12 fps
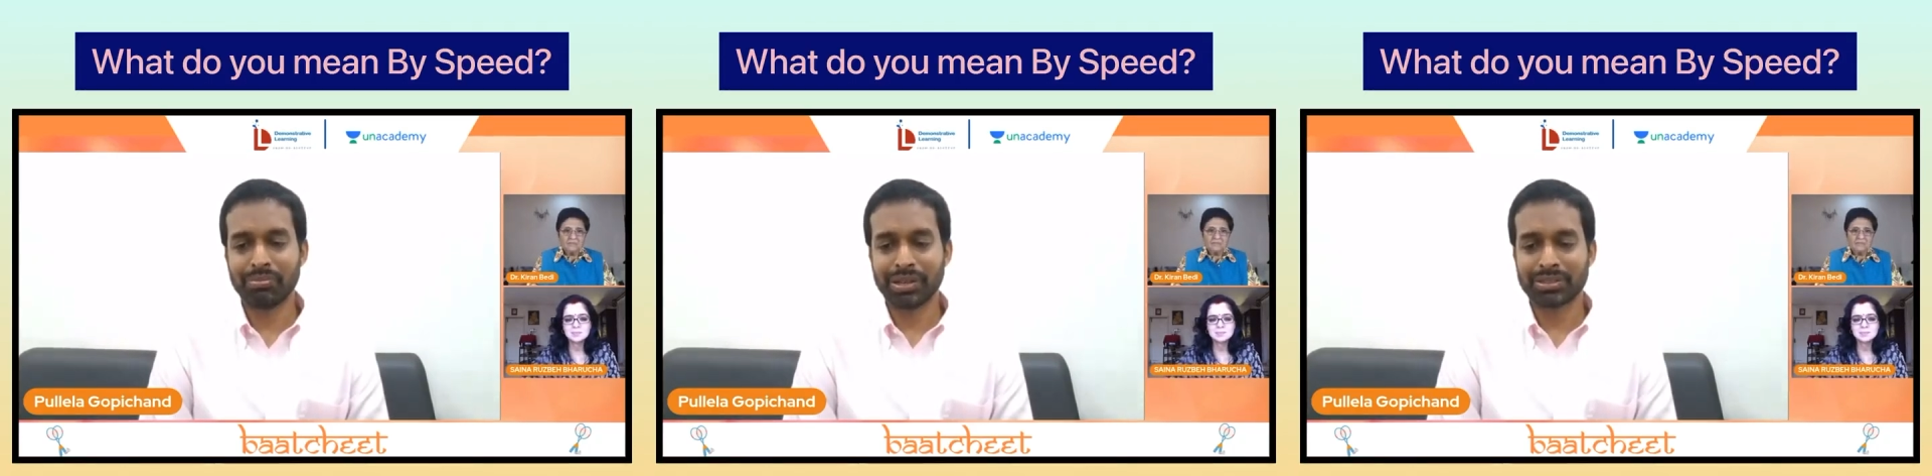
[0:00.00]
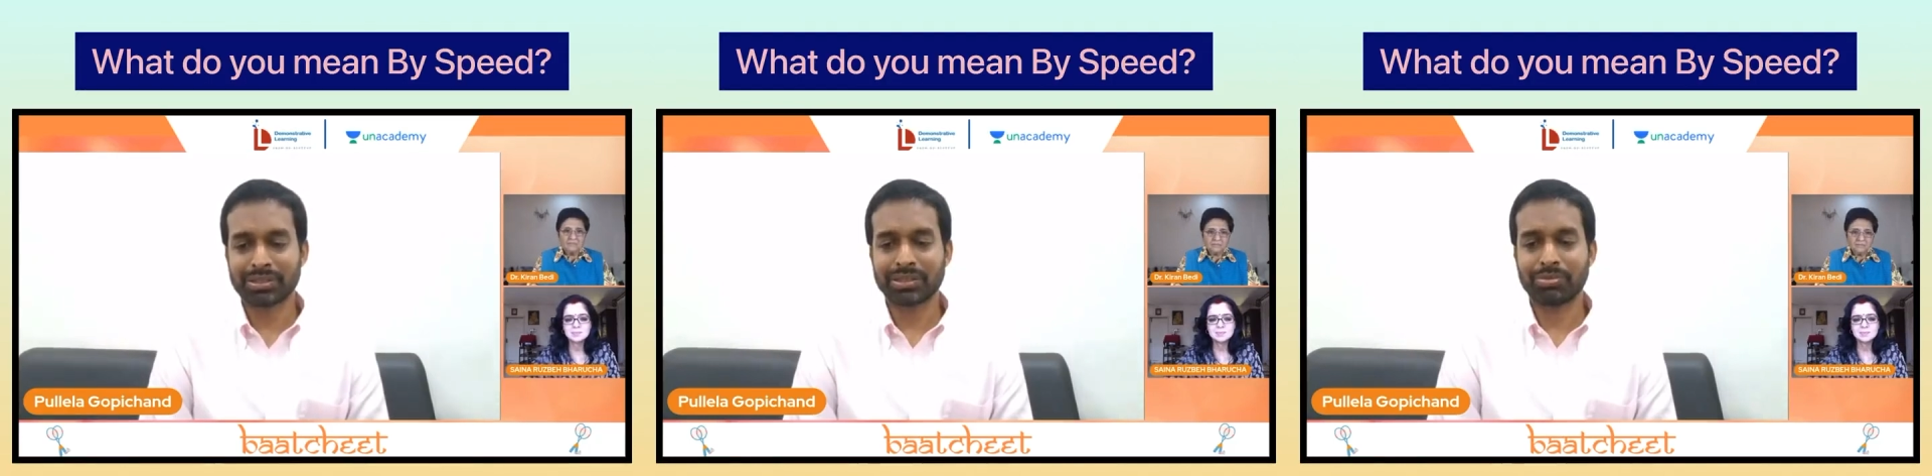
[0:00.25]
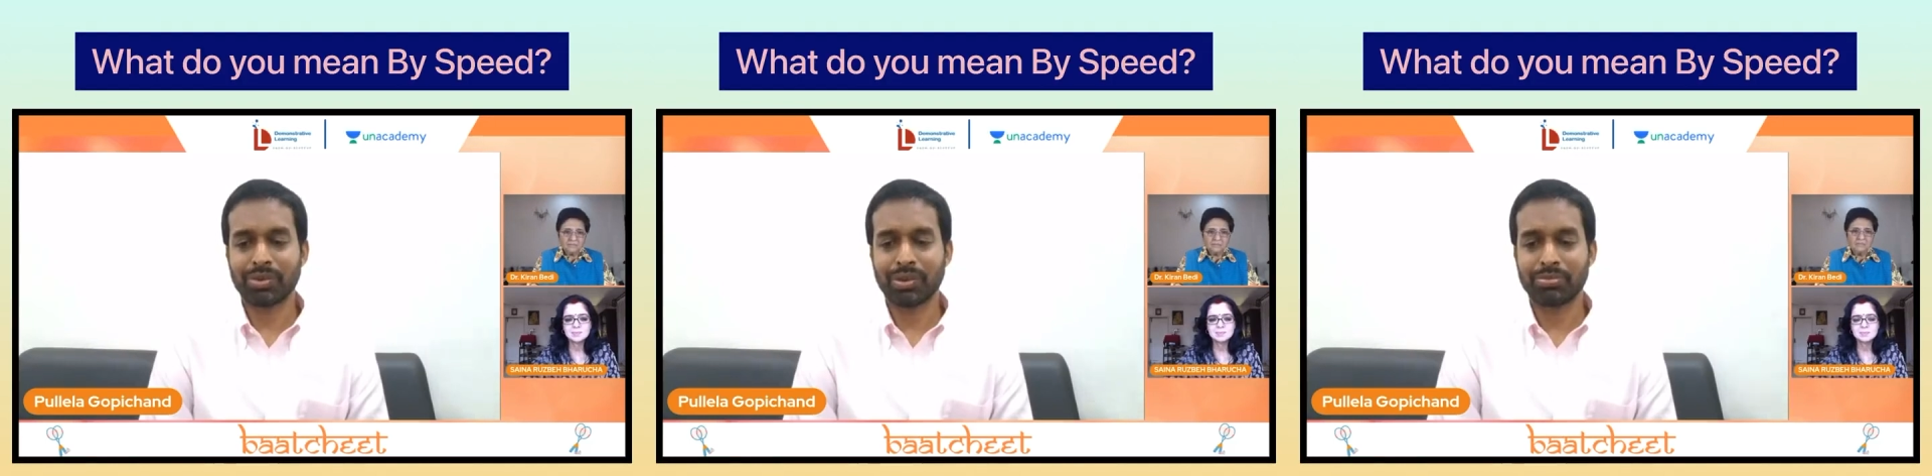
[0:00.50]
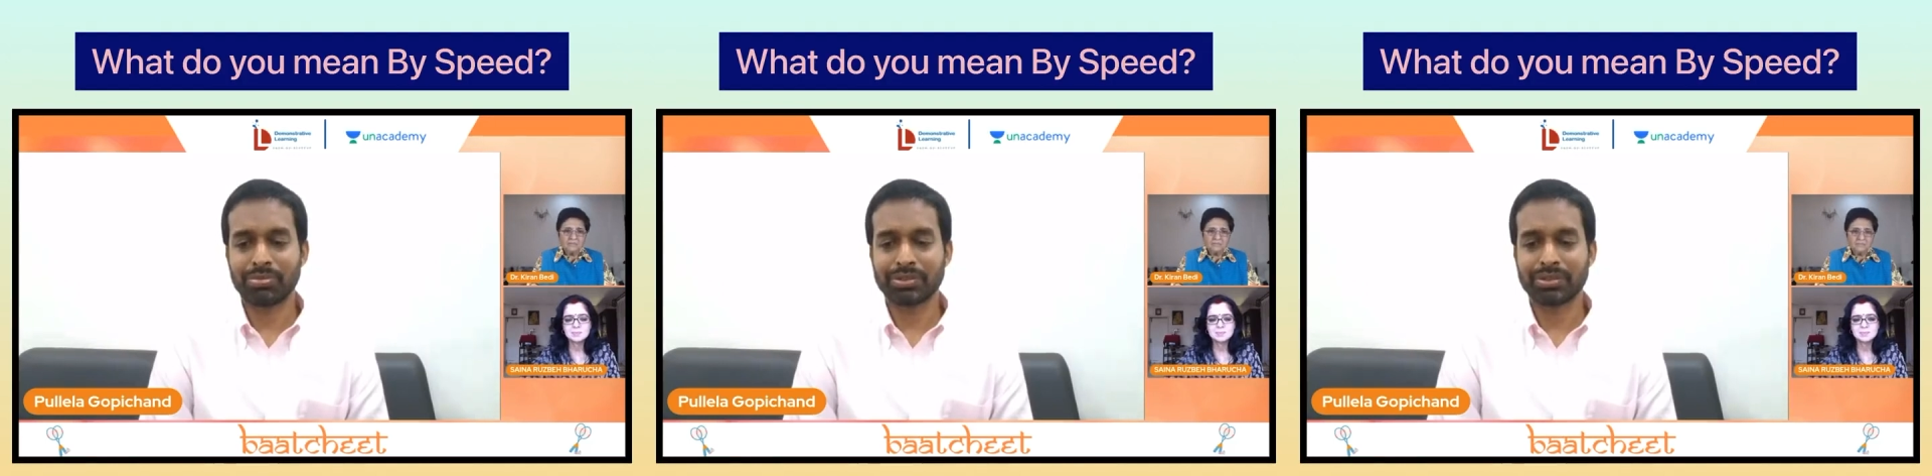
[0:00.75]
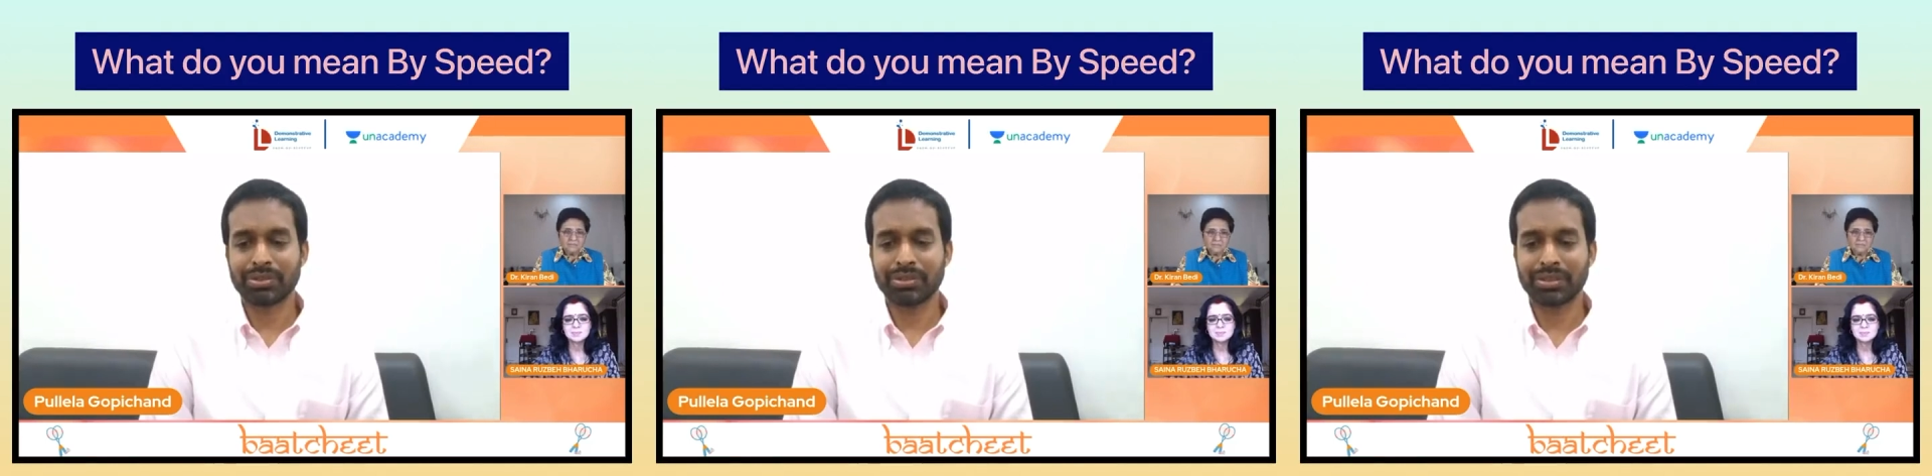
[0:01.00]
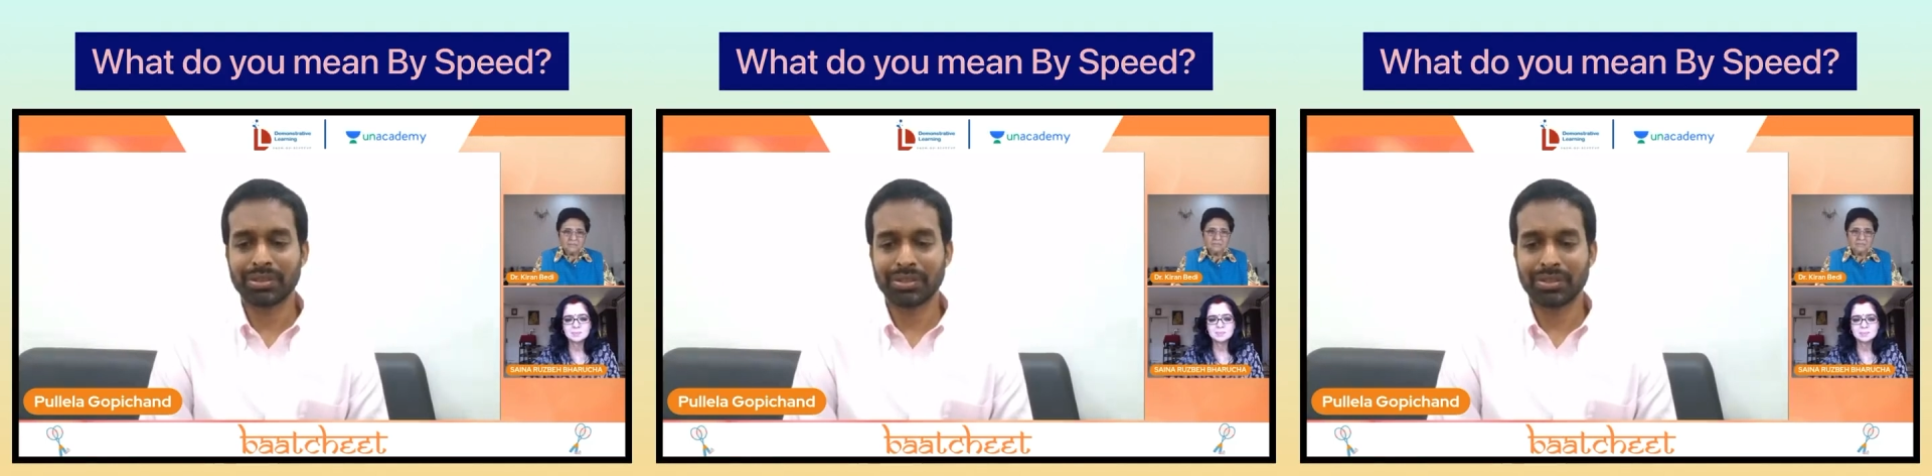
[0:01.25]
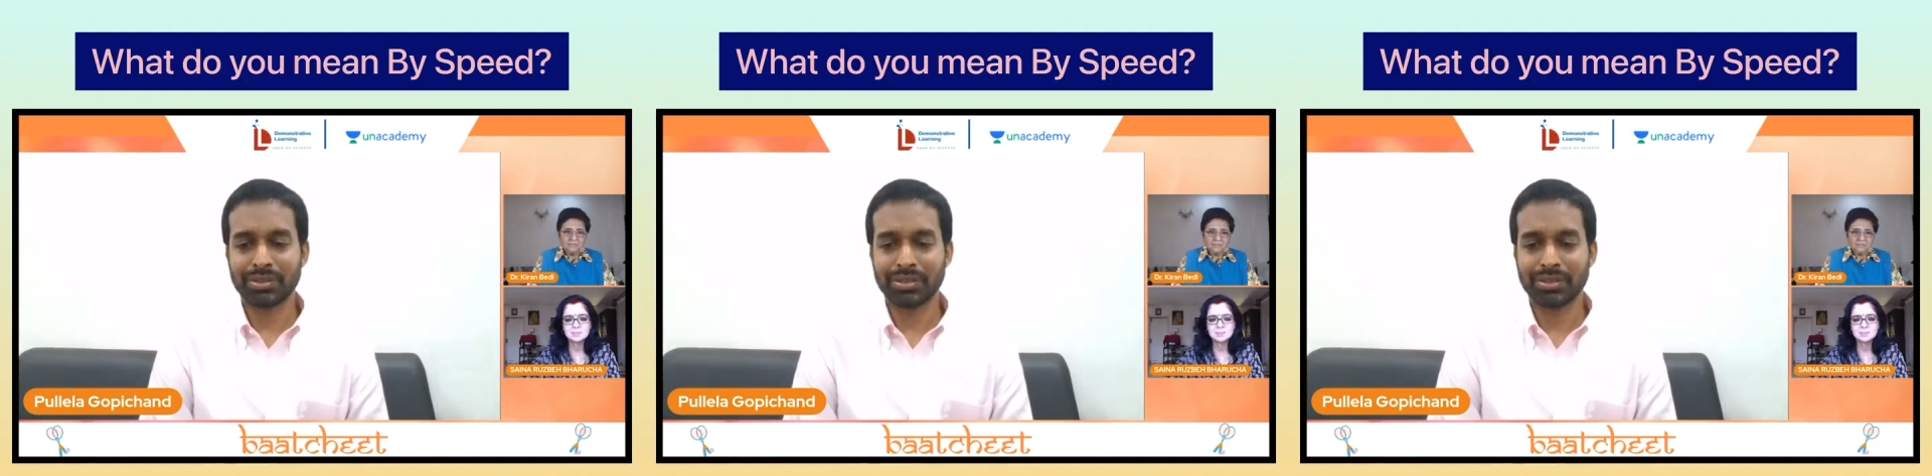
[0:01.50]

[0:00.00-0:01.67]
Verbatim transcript: best opportunity